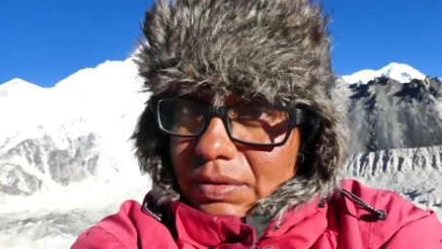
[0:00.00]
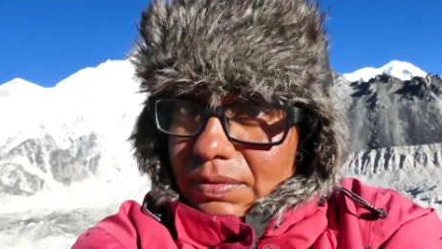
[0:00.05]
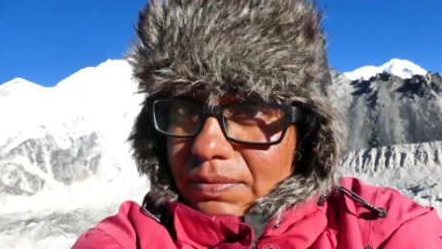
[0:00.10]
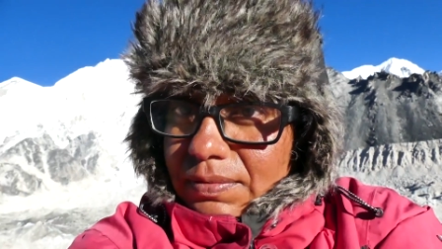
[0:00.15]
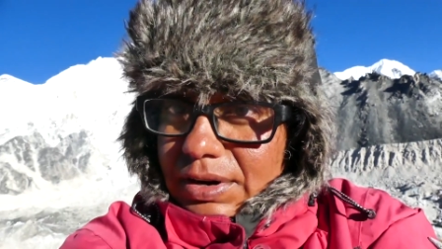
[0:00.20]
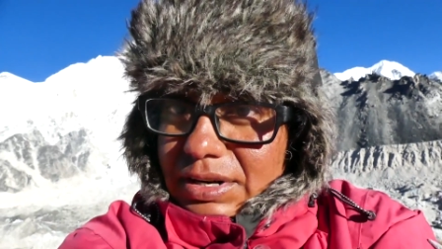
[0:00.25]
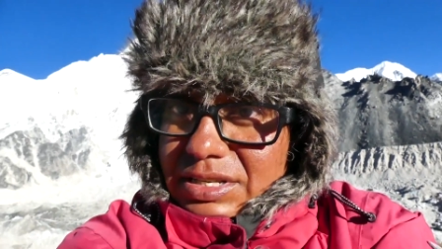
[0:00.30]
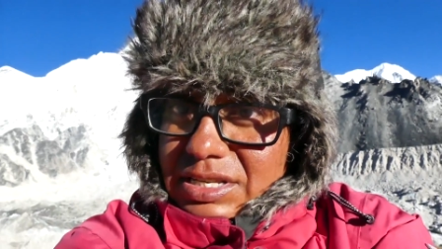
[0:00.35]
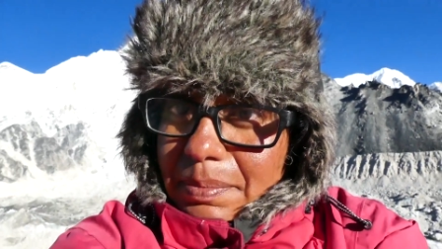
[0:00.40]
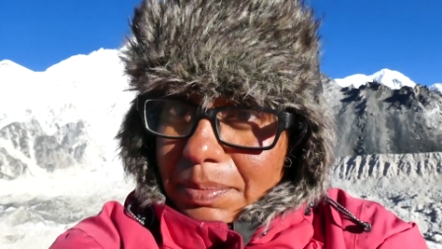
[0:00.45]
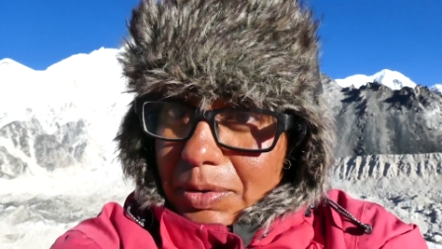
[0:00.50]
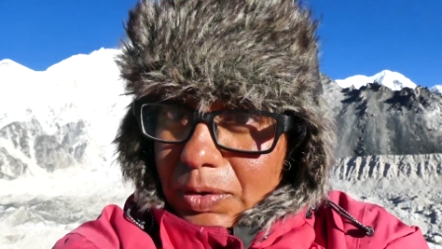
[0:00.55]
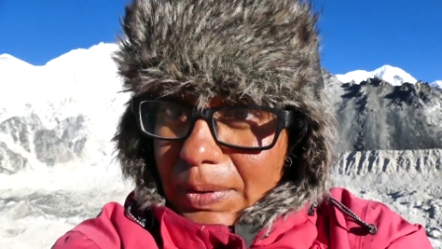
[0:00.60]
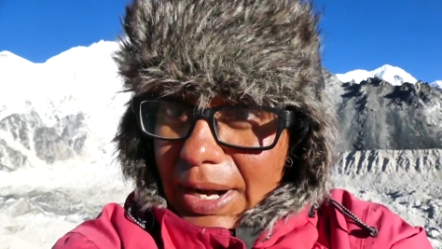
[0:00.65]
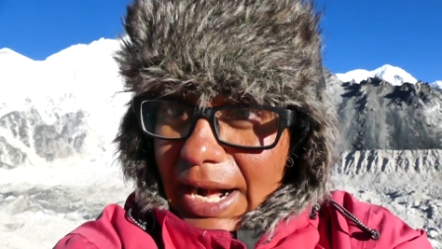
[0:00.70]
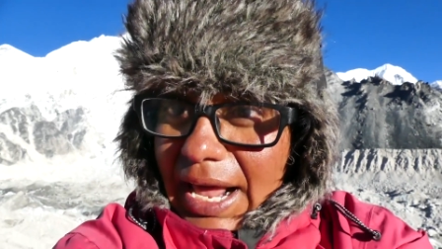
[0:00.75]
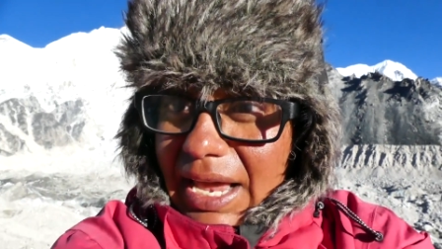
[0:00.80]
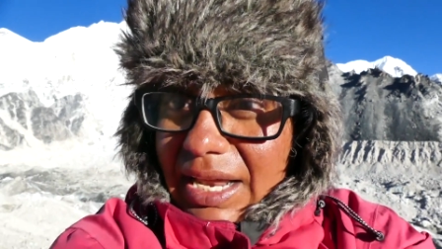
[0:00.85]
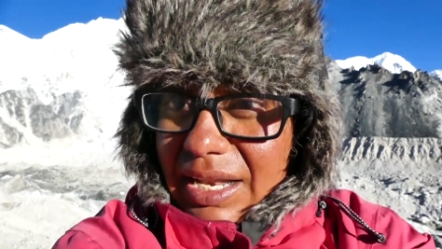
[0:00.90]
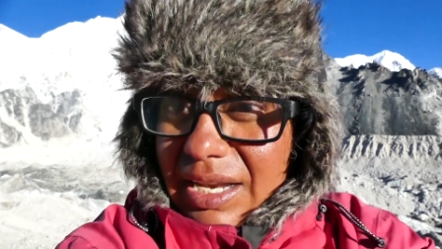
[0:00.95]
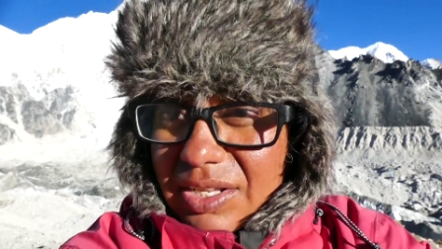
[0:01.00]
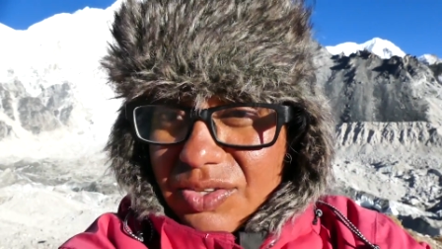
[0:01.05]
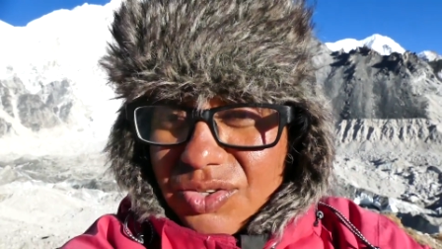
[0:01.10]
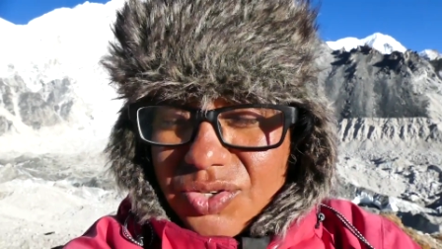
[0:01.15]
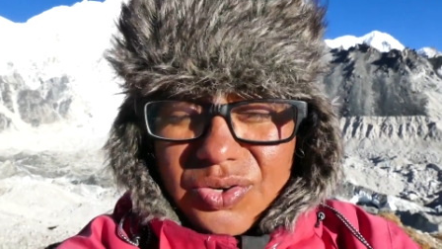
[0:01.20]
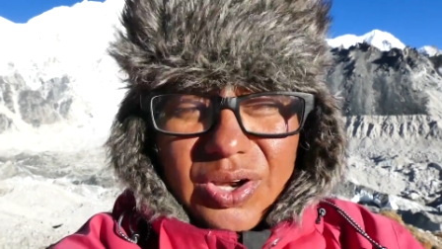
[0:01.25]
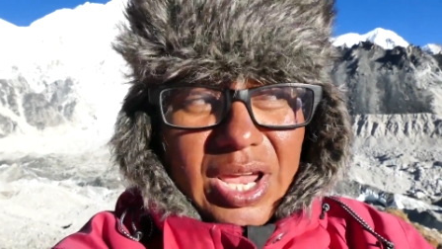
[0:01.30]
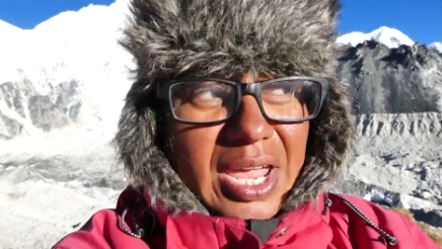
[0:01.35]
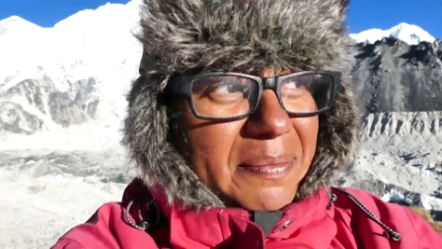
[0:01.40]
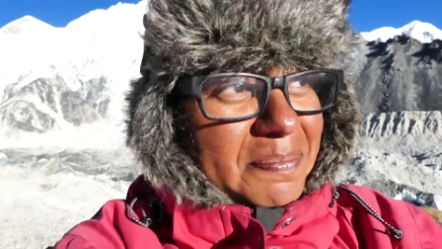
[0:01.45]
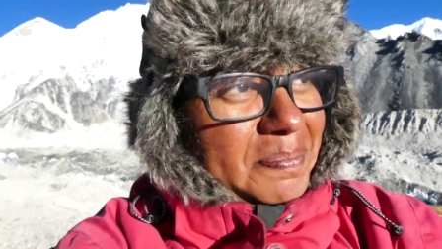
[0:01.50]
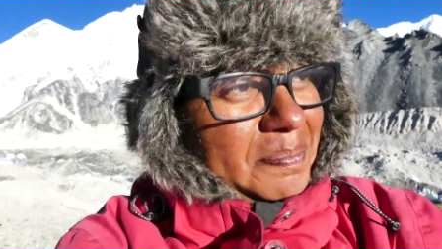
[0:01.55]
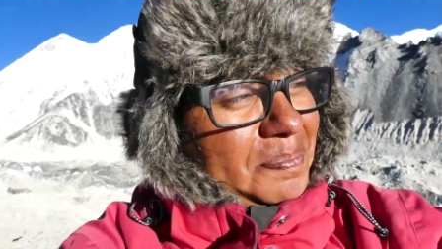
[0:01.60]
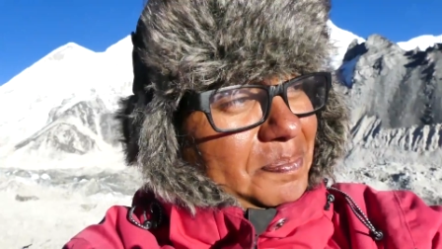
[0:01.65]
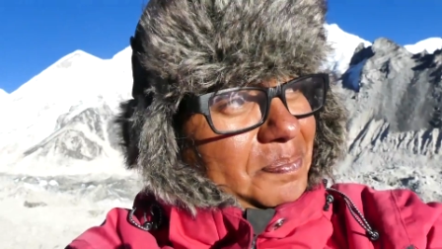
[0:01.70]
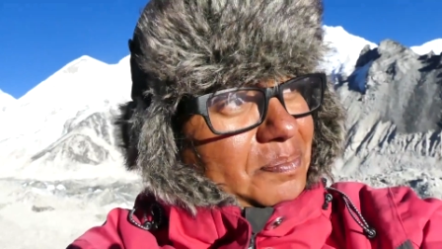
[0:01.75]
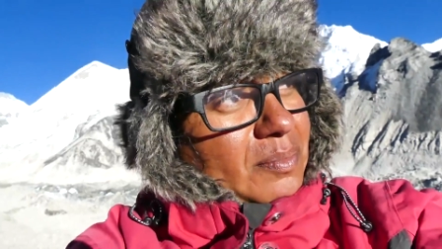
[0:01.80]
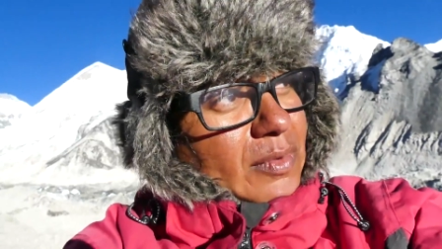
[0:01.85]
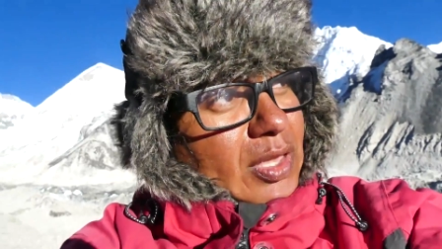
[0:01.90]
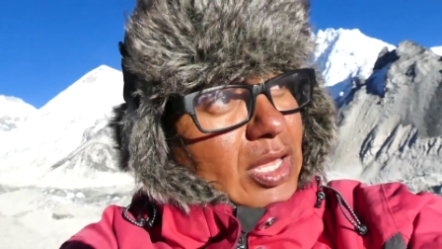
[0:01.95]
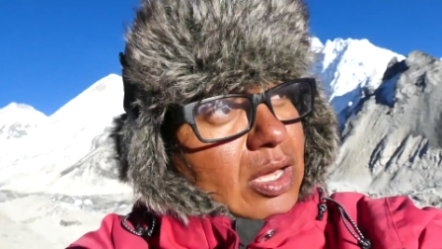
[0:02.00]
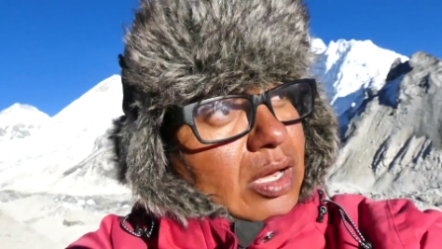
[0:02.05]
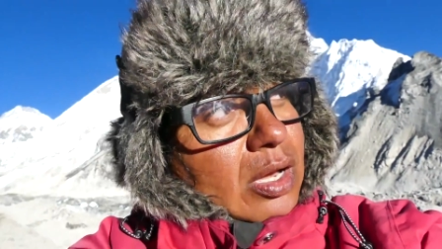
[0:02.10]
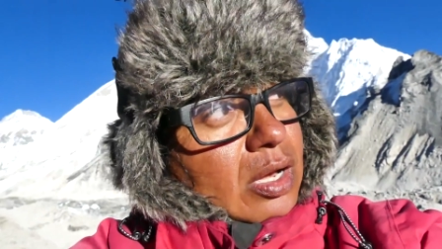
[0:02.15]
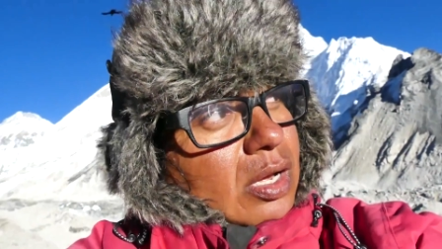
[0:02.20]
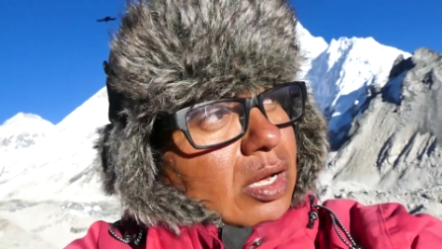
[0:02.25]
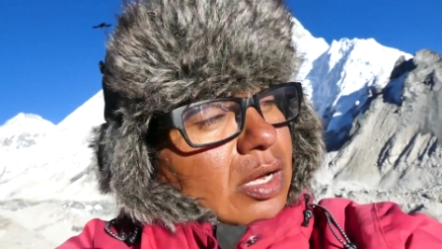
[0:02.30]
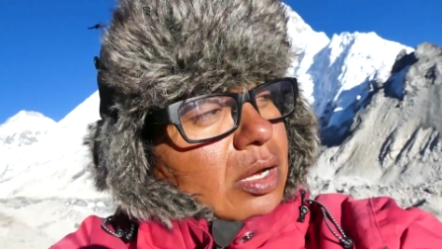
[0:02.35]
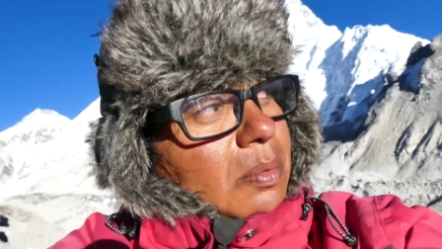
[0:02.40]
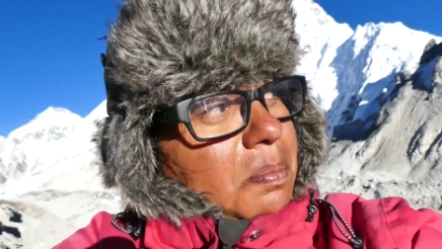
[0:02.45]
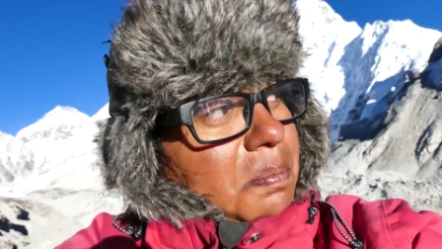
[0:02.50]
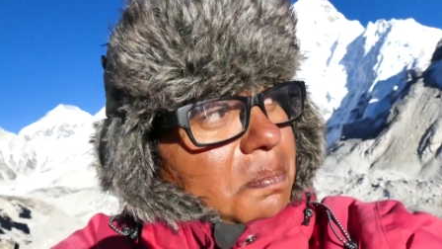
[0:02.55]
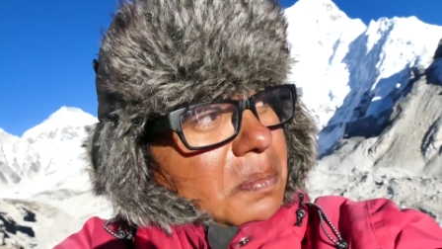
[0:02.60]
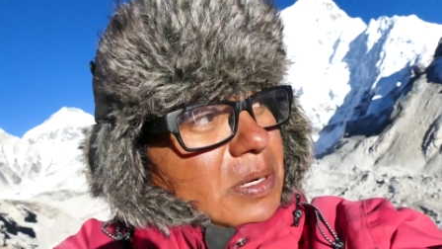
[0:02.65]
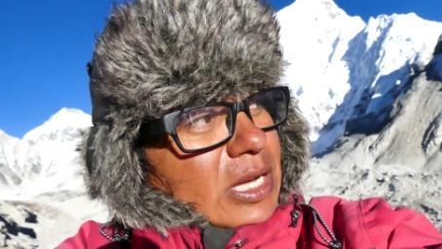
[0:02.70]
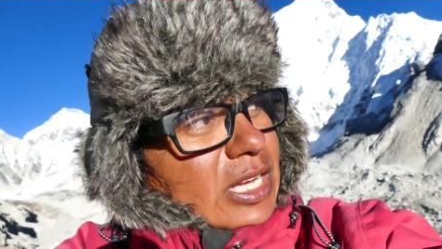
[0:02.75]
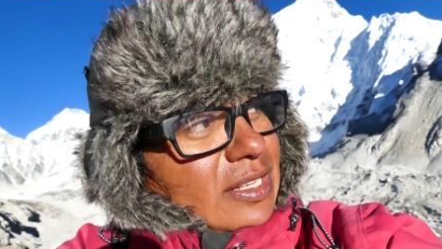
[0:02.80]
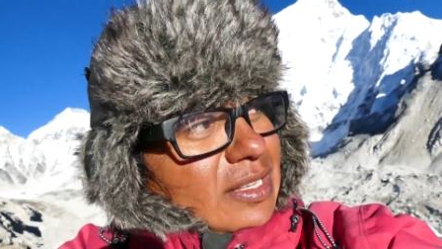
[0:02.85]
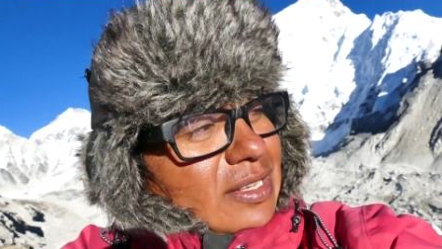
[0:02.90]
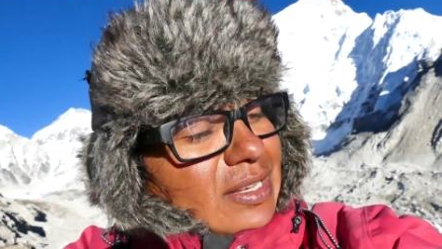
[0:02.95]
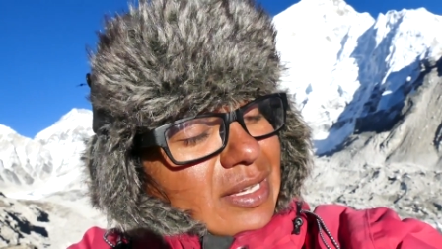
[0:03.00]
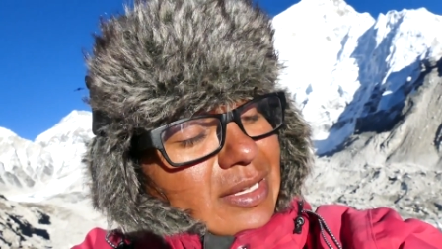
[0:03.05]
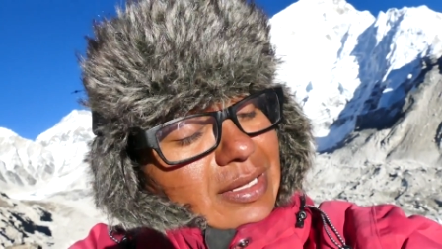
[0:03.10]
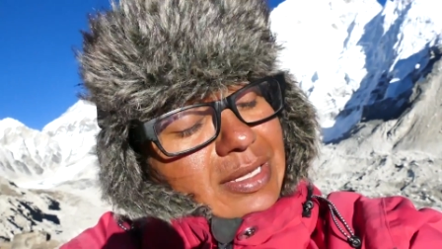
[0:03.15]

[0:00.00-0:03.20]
for example what I did today but